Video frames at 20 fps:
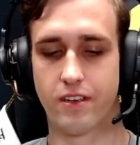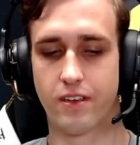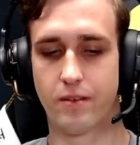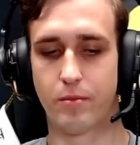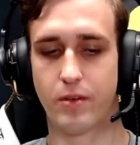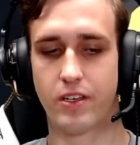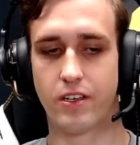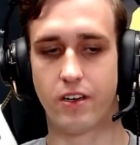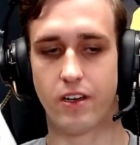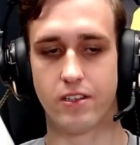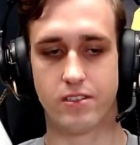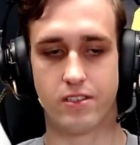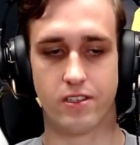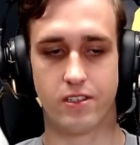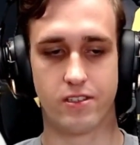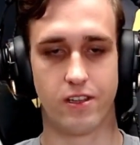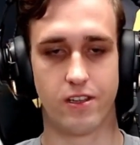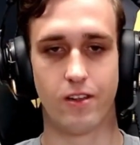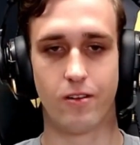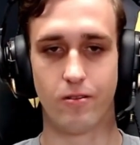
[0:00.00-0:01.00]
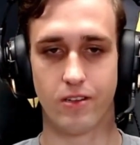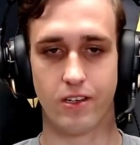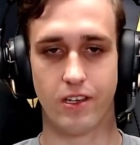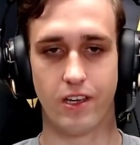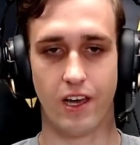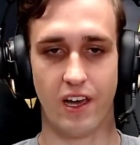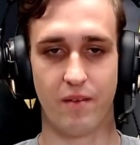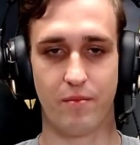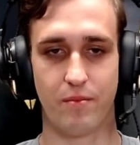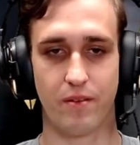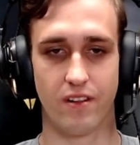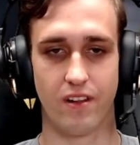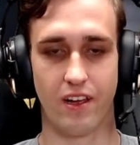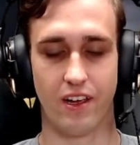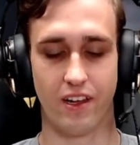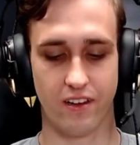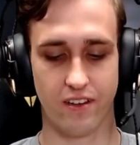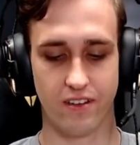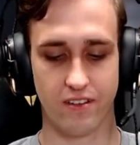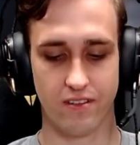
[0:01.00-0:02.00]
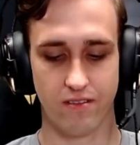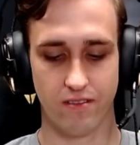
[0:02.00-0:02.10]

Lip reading: because it slowly happened, like